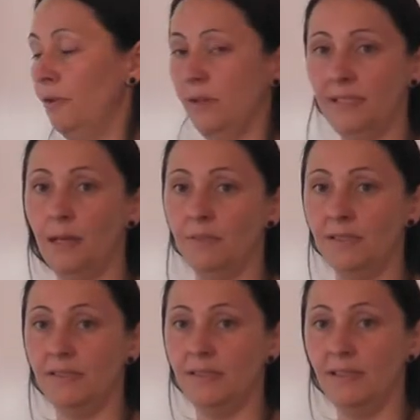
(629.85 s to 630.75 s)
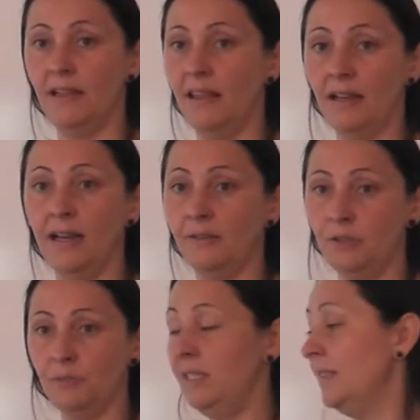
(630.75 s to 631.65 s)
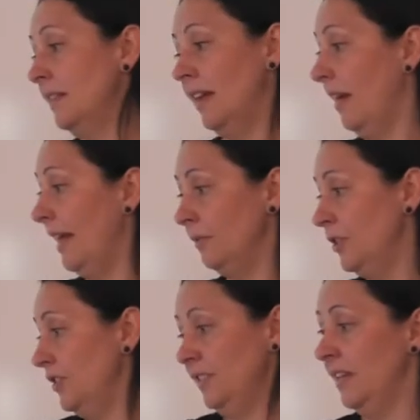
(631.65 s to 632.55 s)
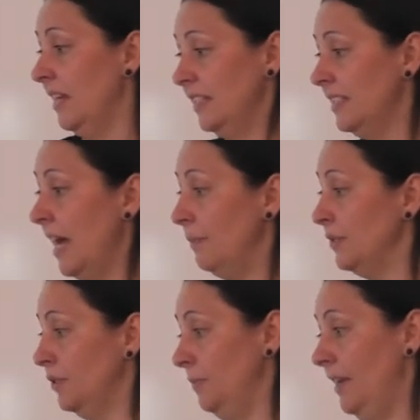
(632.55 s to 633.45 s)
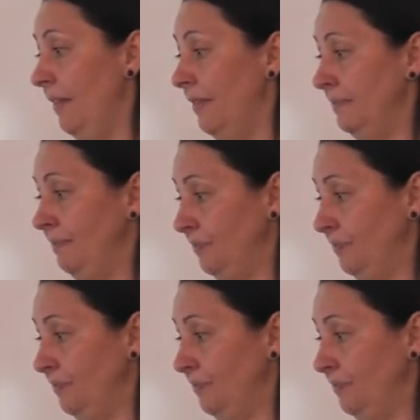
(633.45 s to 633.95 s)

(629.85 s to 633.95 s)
for example, sits in another country, speaks another language, is in another time zone, whatever.